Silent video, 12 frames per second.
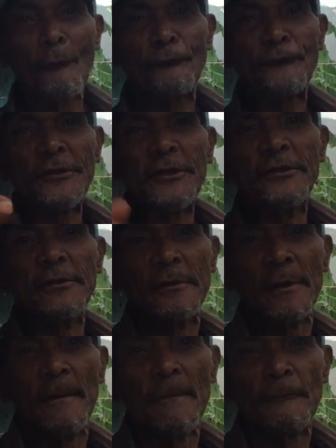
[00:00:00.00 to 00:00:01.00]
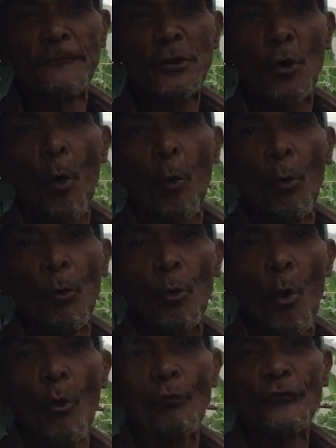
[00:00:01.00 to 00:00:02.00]
feeding, we cow
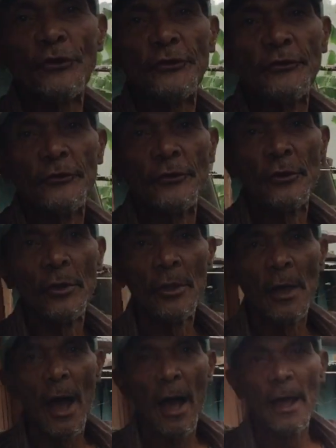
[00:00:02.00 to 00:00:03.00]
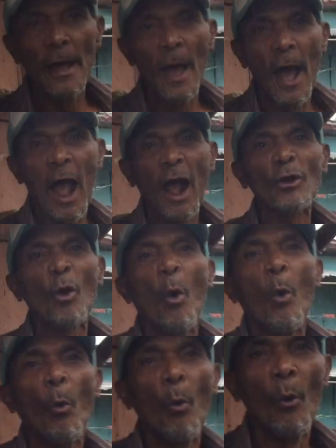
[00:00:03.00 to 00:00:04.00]
feeding, our
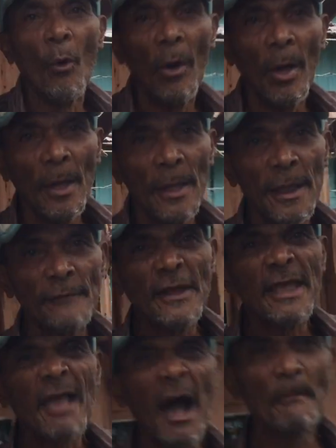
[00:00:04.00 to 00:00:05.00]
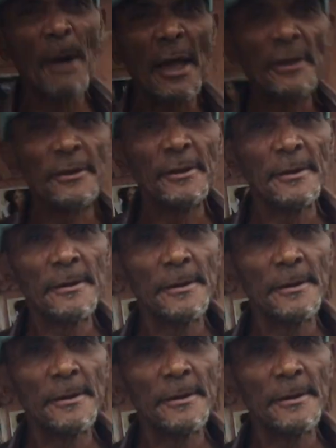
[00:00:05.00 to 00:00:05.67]
cow, if they can buy it.